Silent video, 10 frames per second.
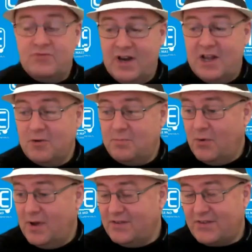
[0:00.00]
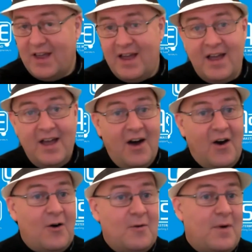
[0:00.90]
really good points there.
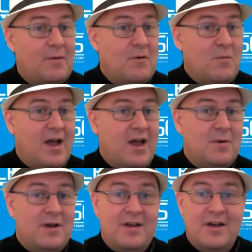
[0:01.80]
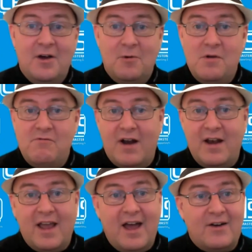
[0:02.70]
I'm aware we're
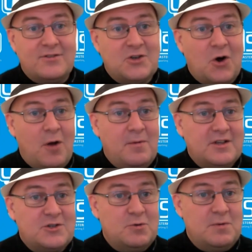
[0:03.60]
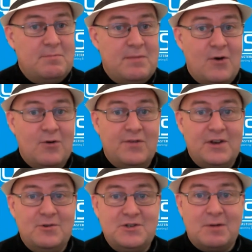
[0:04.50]
running out of time, and it's normally Melvin
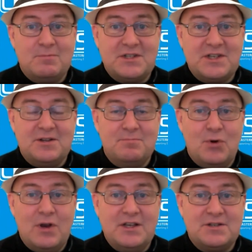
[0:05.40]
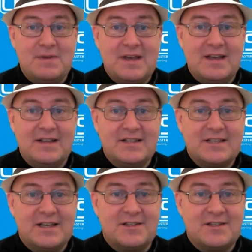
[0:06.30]
who jumps in and bullies me and says,